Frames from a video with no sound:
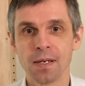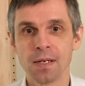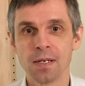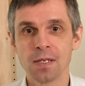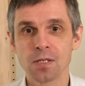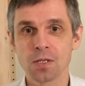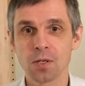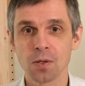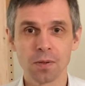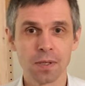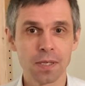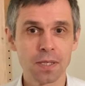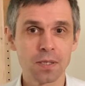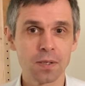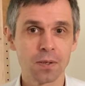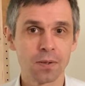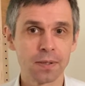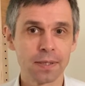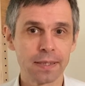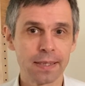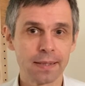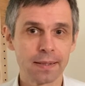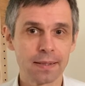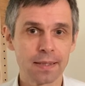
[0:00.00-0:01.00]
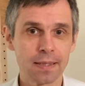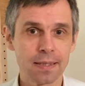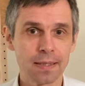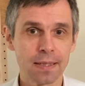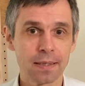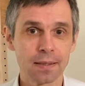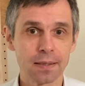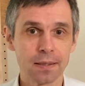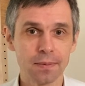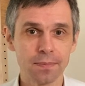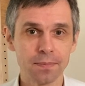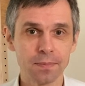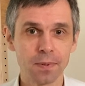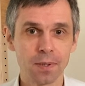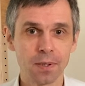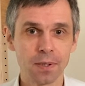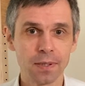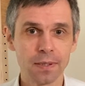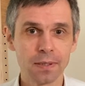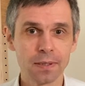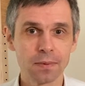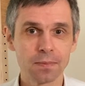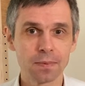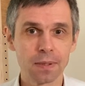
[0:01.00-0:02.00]
So this only enters at the
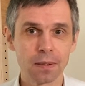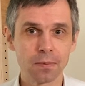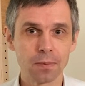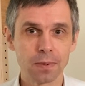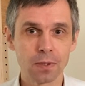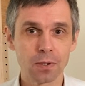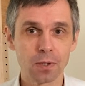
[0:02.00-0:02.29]
point where we